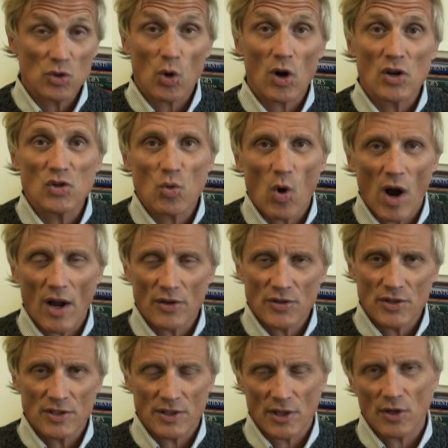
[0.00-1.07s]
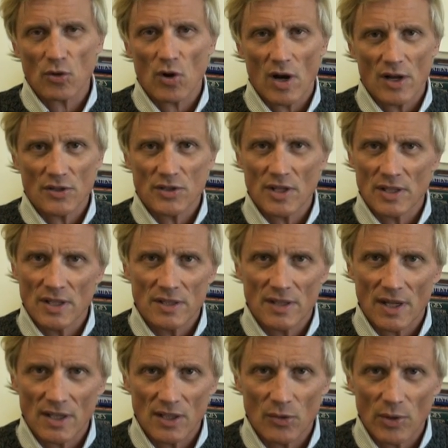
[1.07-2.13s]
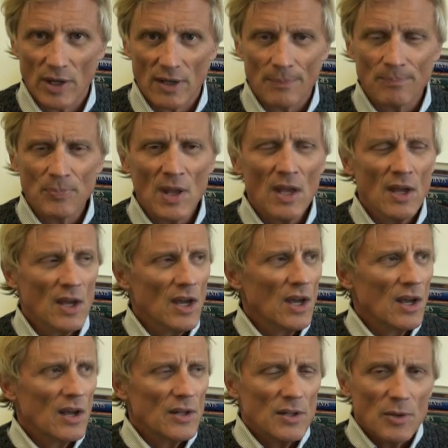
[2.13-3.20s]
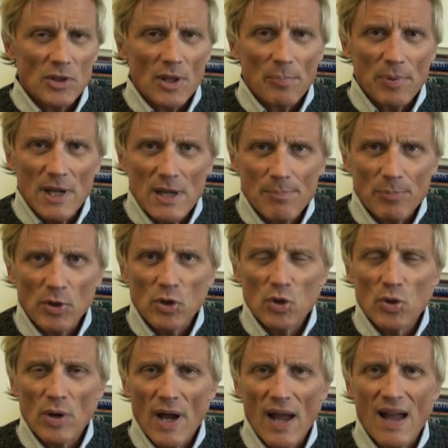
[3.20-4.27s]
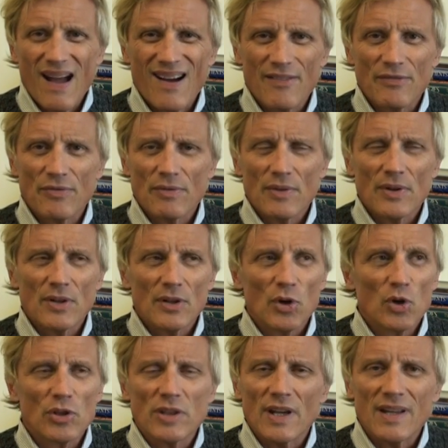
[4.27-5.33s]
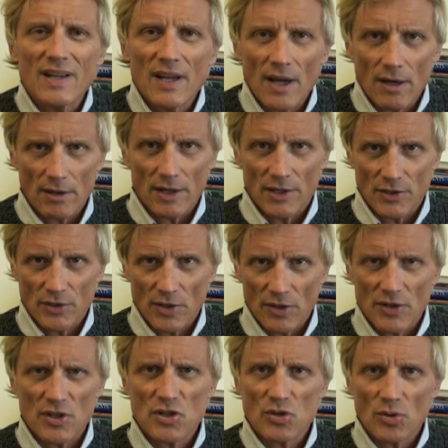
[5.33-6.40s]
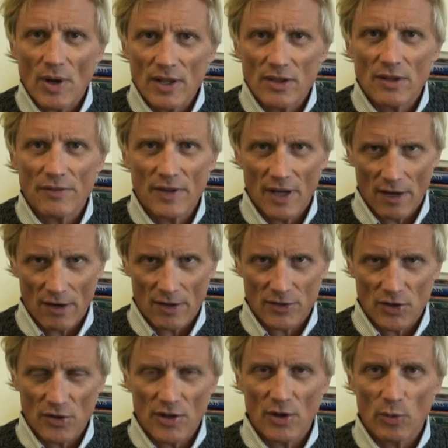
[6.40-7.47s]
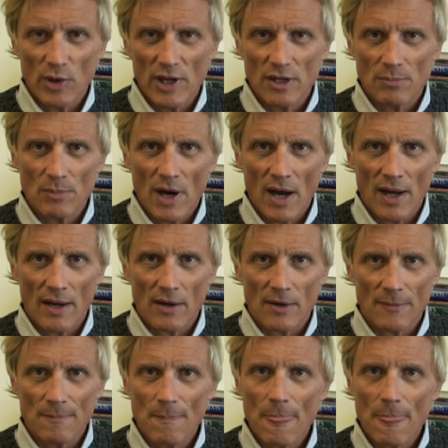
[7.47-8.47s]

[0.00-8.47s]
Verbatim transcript: George Washington crossing the Delaware. The people who have the character, the strength of character that we admire,